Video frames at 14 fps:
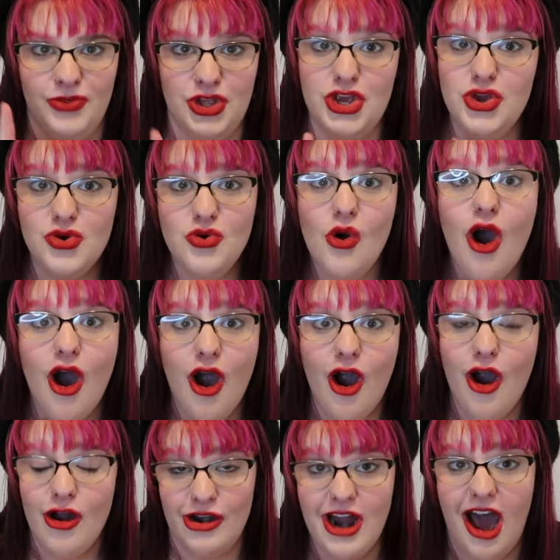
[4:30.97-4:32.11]
You
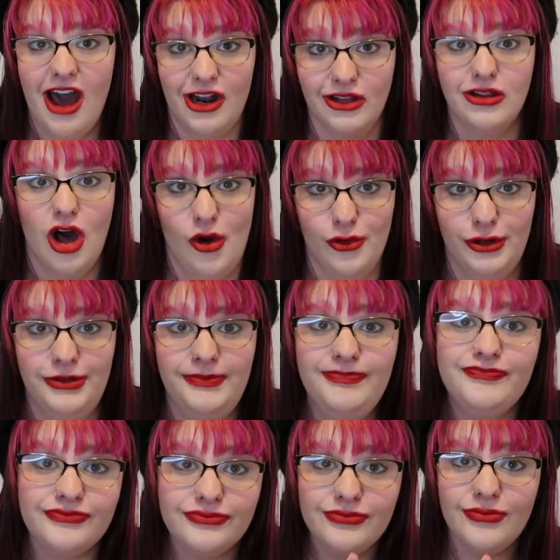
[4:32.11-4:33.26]
are not alone.
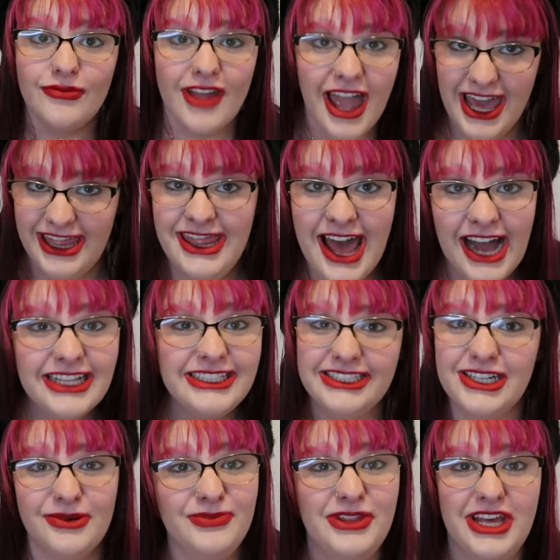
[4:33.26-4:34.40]
And that's
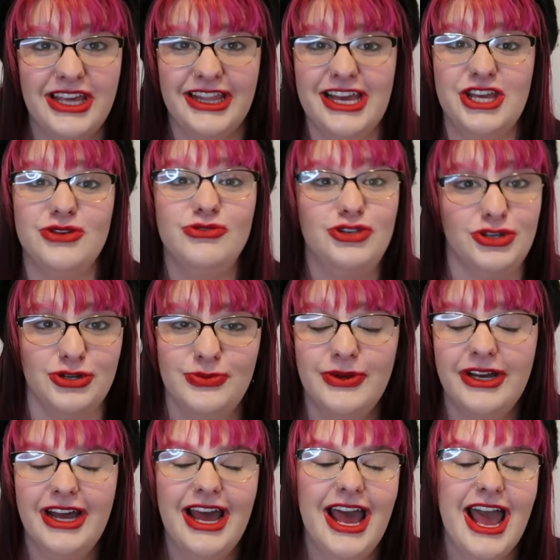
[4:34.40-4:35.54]
something that YouTube
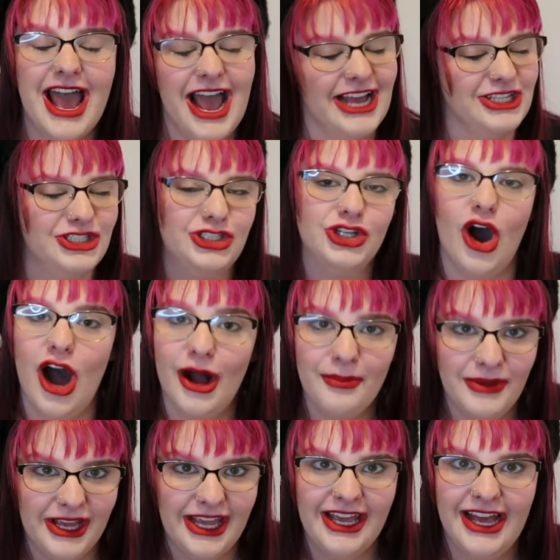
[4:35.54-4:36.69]
has
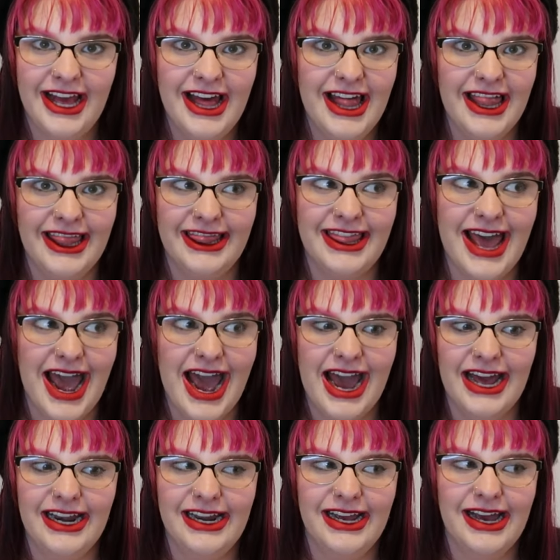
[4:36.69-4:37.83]
taught me,
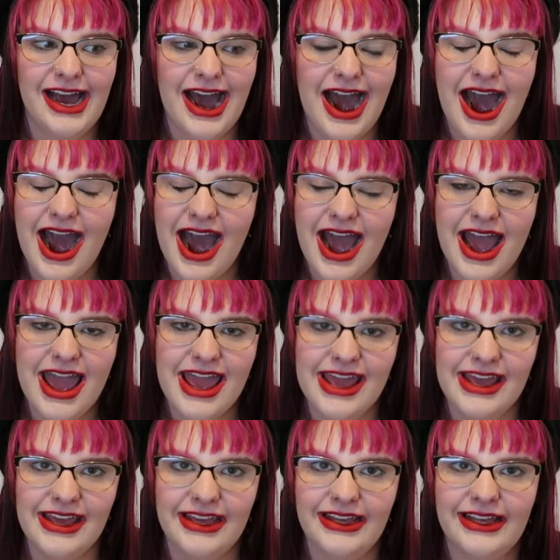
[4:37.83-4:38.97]
that
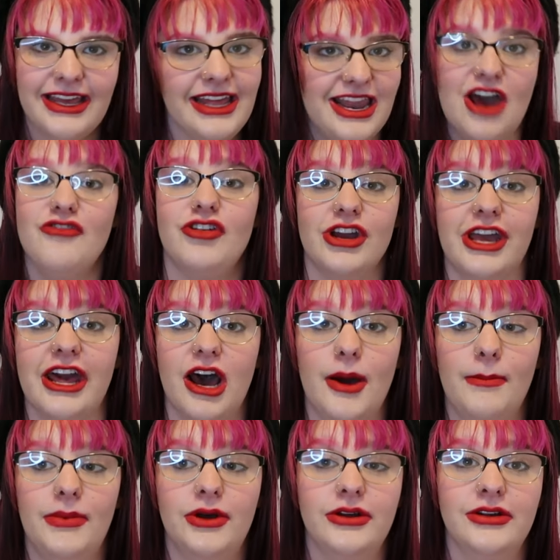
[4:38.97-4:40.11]
I can never get up.